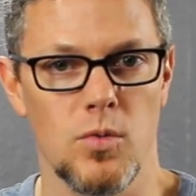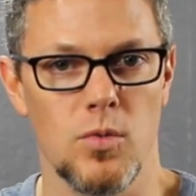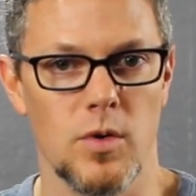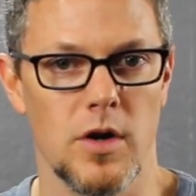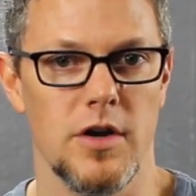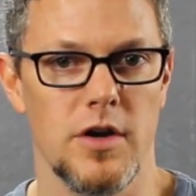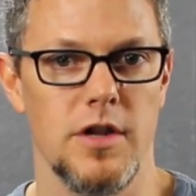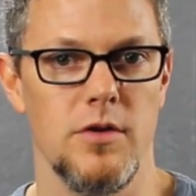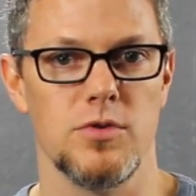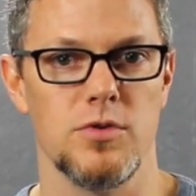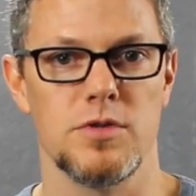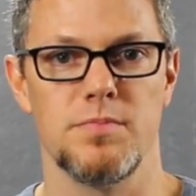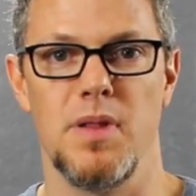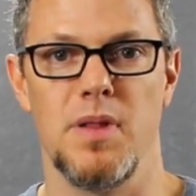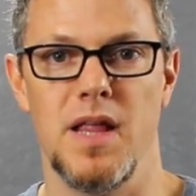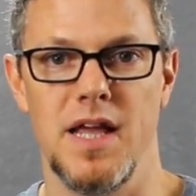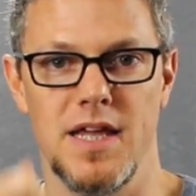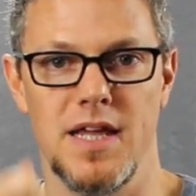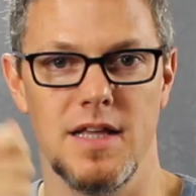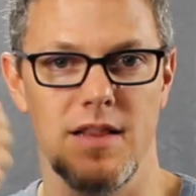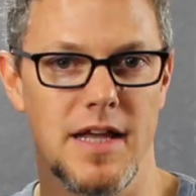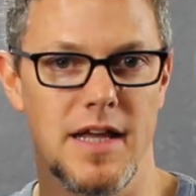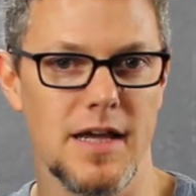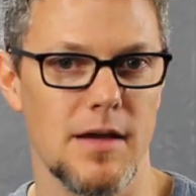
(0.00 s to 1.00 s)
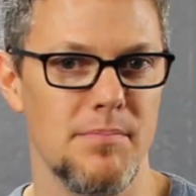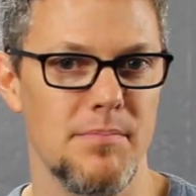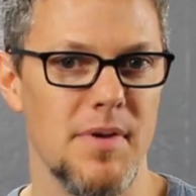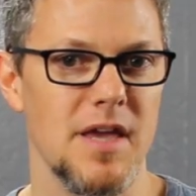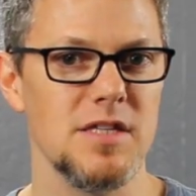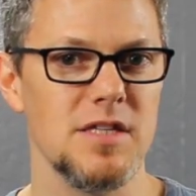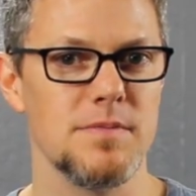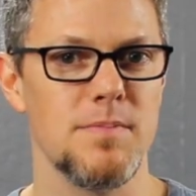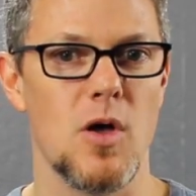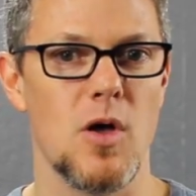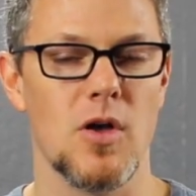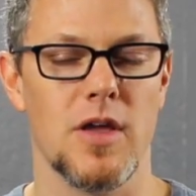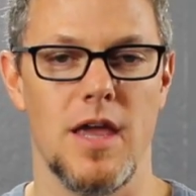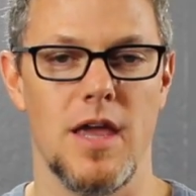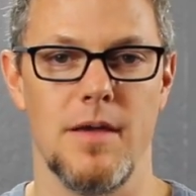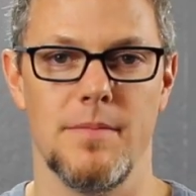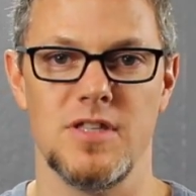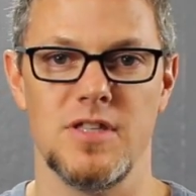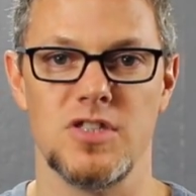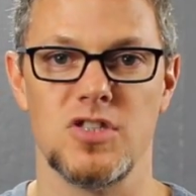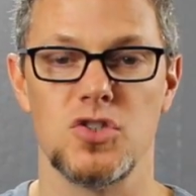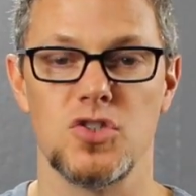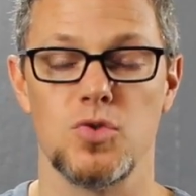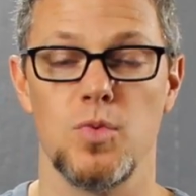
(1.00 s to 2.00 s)
where he was playing like a baseball game
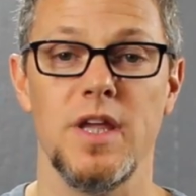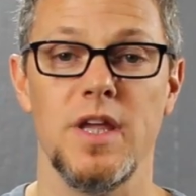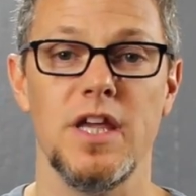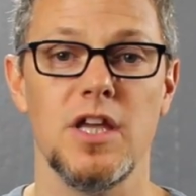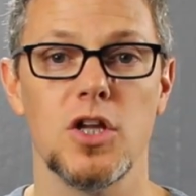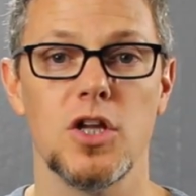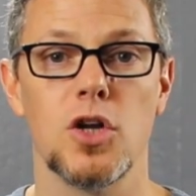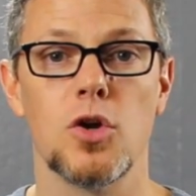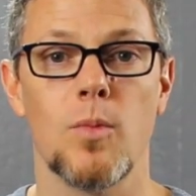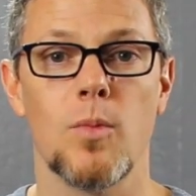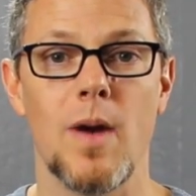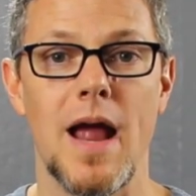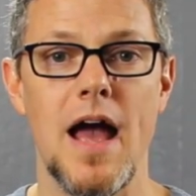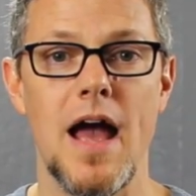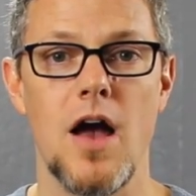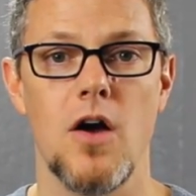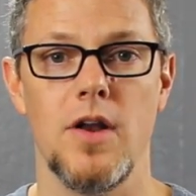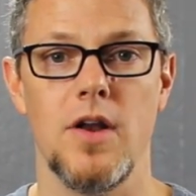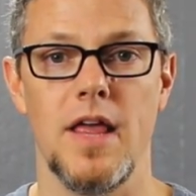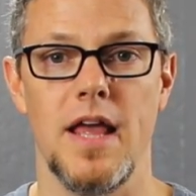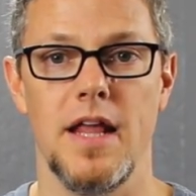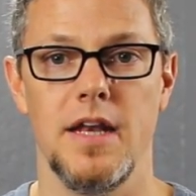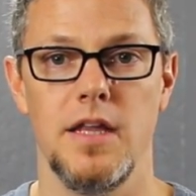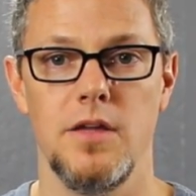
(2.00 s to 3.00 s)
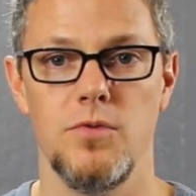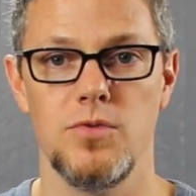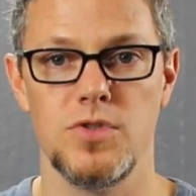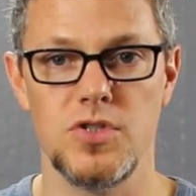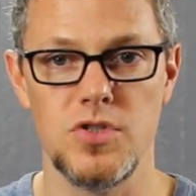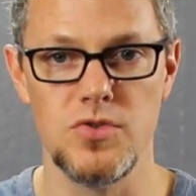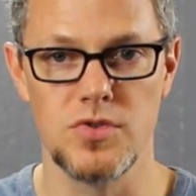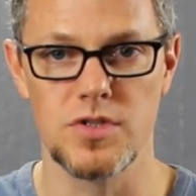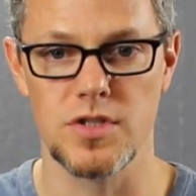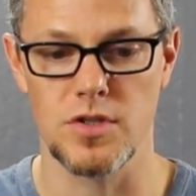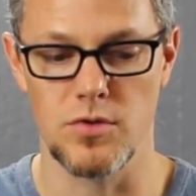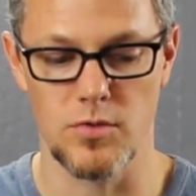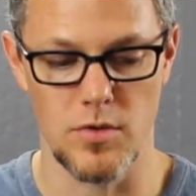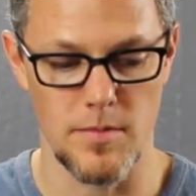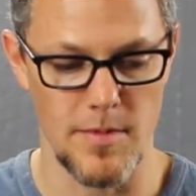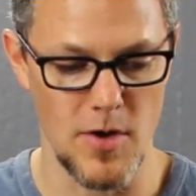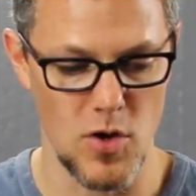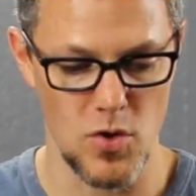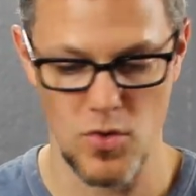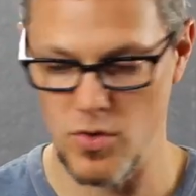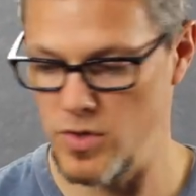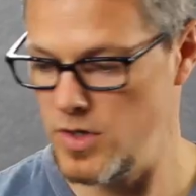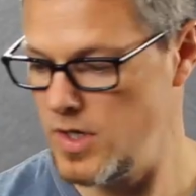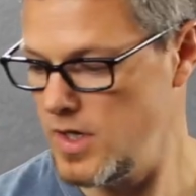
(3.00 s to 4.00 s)
and swinging around, and he was using the
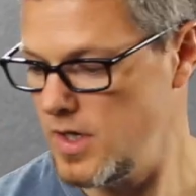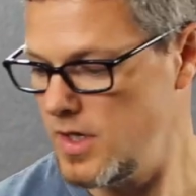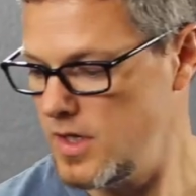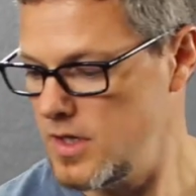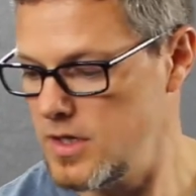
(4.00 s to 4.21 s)
remote.